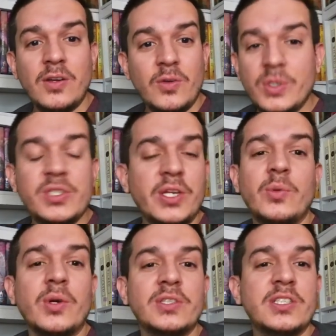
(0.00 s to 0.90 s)
Wizarding
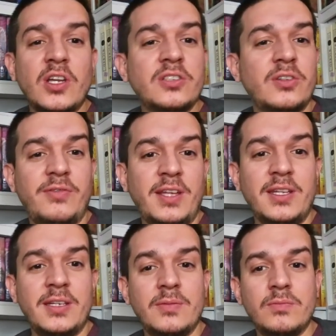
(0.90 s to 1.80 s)
World is also failing,
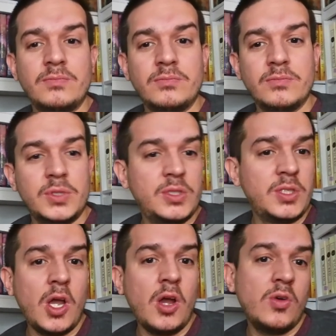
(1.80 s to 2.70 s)

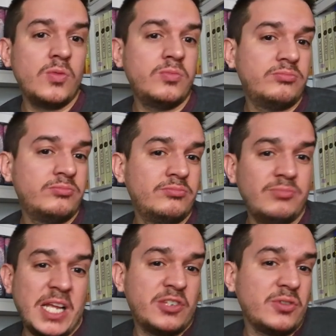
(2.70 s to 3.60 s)
so
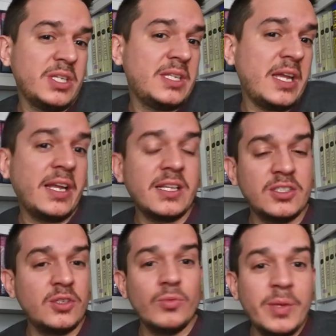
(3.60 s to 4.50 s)
naturally, then I guess
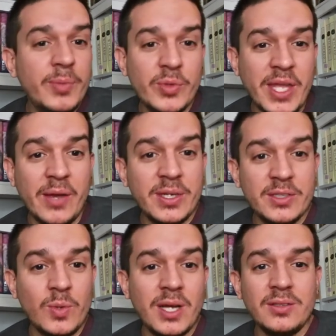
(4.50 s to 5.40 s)
you reboot that one as
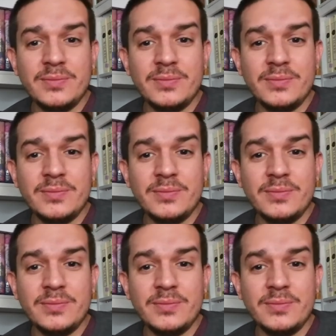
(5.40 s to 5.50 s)
well.